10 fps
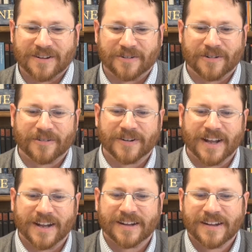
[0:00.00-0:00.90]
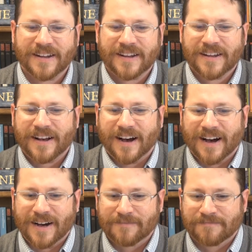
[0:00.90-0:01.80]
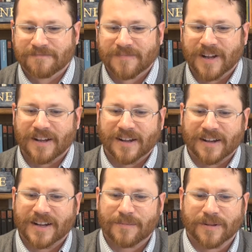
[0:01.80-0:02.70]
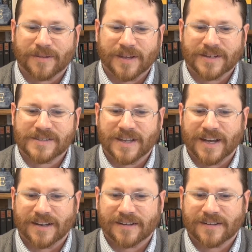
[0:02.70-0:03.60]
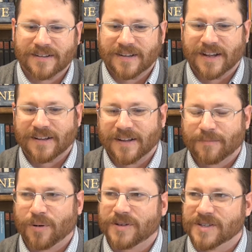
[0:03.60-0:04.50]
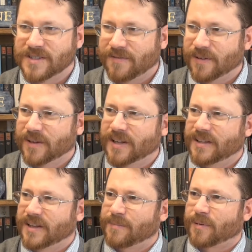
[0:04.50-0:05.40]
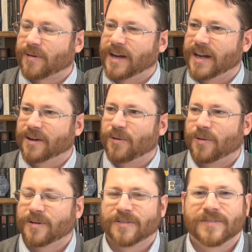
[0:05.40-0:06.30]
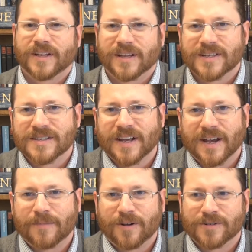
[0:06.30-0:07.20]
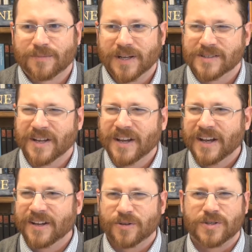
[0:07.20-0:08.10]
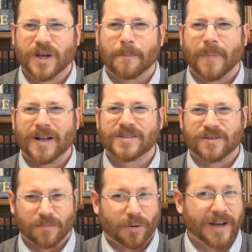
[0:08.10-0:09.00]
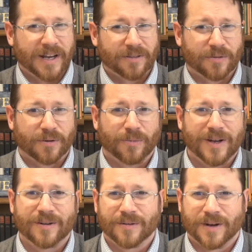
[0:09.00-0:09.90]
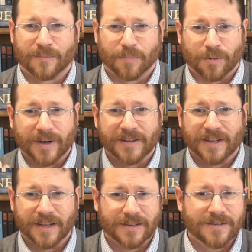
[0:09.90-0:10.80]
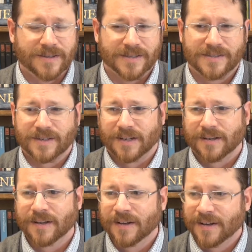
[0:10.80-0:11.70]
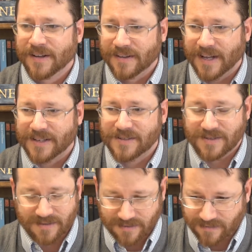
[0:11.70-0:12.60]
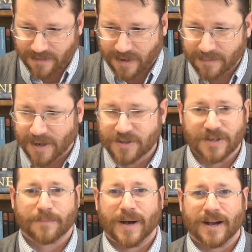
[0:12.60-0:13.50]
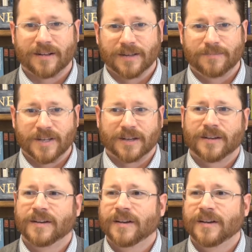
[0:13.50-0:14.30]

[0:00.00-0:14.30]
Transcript: our own day. A couple of things that that points to this. If you look at the upper right-hand corner of the Isenheim altarpiece, you see a monster breaking through a window there, breathing into the scene. That's very much an apocalyptic